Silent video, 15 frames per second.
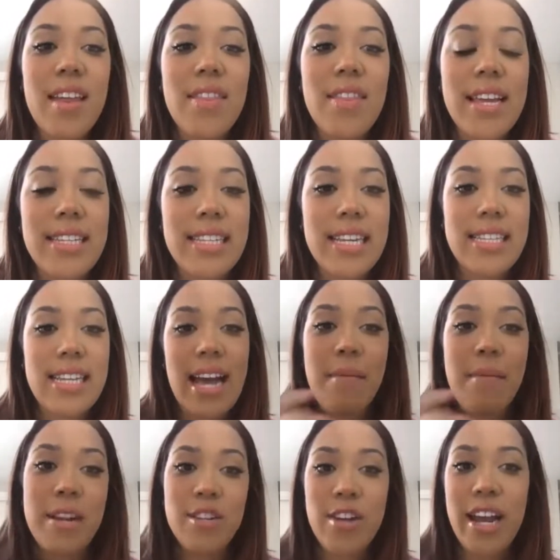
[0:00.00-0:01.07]

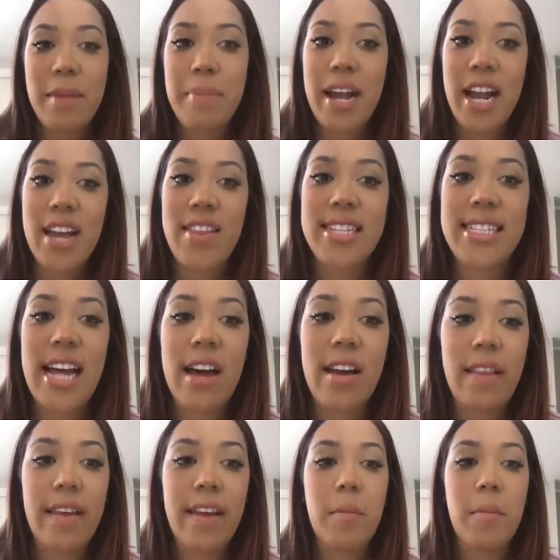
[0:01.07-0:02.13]
going to try and pare this down
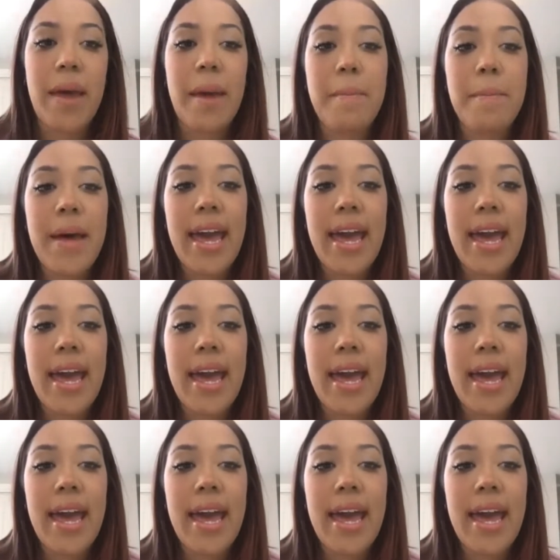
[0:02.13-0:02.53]
a little bit,